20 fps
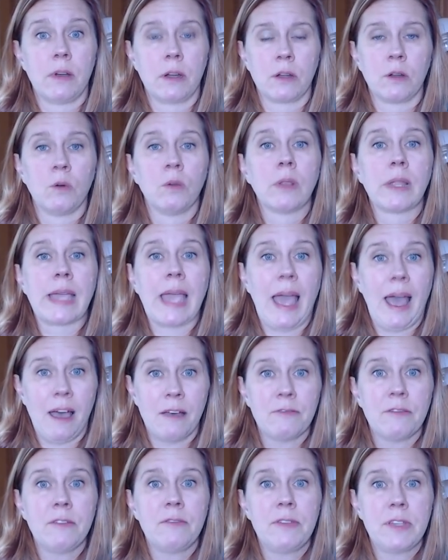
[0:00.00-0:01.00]
on only
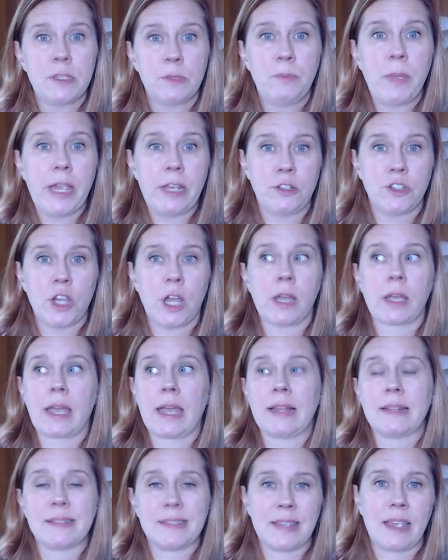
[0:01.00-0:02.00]
half of his paycheck
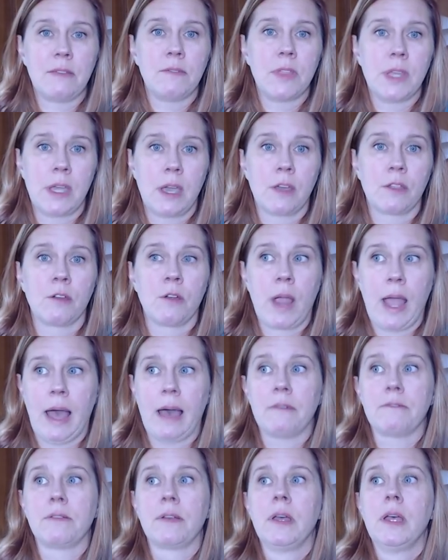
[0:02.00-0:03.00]
and save the other
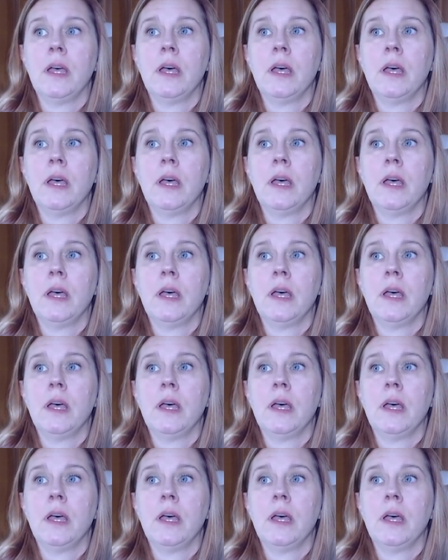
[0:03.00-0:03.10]
half.